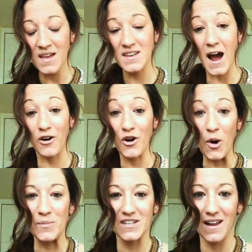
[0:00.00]
Now,
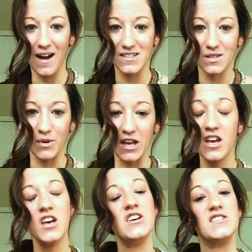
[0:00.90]
Hope did ask me
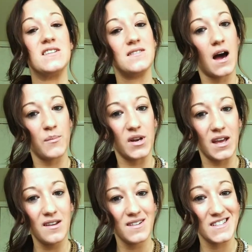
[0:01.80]
to
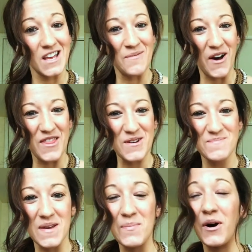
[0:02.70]
nominate some other
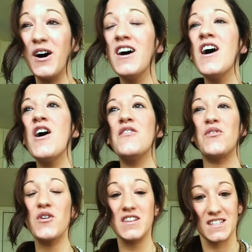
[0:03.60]
people
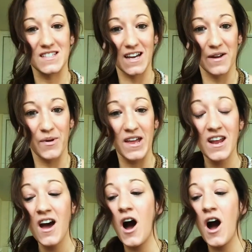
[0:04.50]
for this assignment.